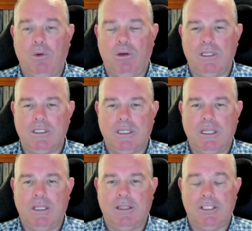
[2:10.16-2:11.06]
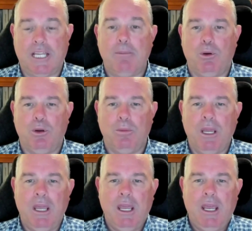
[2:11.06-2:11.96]
at the suburb,
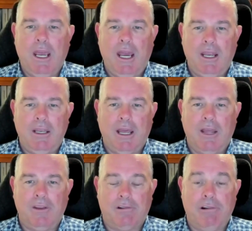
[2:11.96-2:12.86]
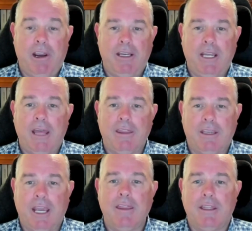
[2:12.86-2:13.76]
and the crowd
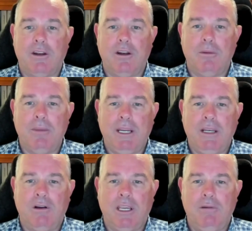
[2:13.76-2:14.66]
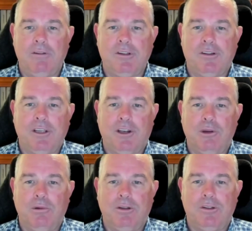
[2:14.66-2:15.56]
gathered. And I mean, like, he was just there to
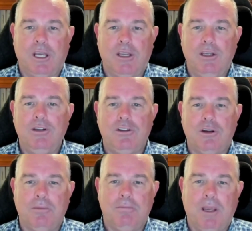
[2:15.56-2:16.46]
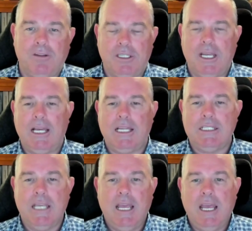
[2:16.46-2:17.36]
do his YouTube, as he
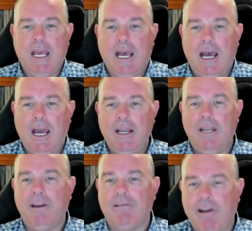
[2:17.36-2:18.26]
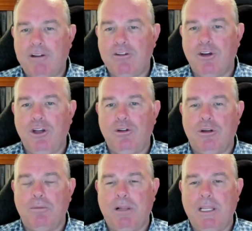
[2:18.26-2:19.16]
does. And then the crowd turned on
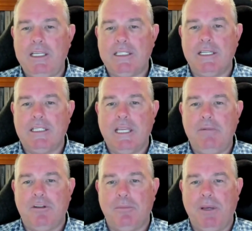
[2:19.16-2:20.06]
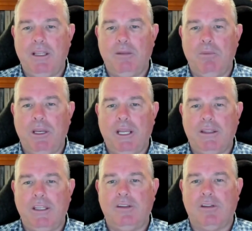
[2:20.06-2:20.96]
the police. And it seems to be that when you get
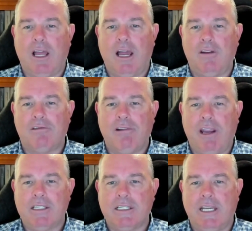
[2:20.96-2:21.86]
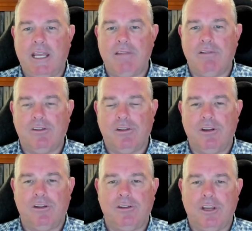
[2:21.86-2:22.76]
these large crowds together in
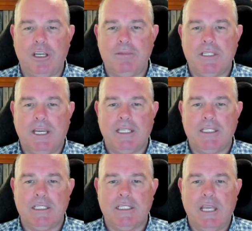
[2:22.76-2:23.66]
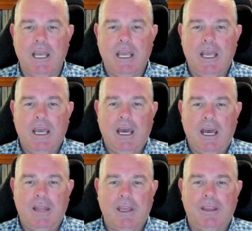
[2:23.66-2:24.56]
certain circumstances,
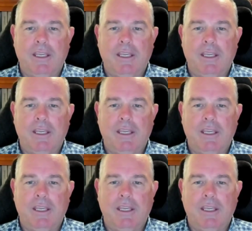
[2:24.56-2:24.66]
they think